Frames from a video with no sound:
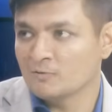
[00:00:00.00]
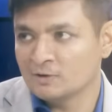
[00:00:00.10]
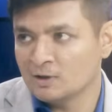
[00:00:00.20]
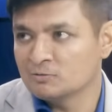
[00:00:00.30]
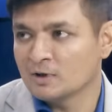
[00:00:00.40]
the
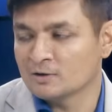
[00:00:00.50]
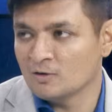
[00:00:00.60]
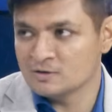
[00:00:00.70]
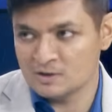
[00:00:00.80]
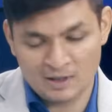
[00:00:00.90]
town
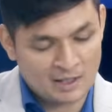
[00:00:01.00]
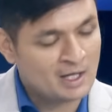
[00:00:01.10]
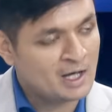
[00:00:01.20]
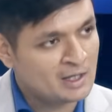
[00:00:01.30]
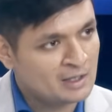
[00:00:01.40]
technology,
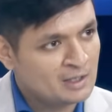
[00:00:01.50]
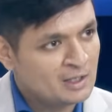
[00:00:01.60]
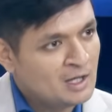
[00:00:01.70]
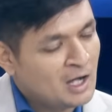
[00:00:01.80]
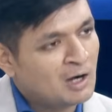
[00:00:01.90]
AI.
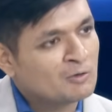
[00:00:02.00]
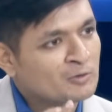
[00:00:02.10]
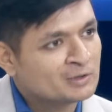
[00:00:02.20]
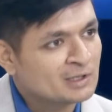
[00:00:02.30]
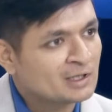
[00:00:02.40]
How do
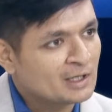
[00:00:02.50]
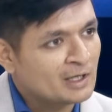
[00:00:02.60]
you think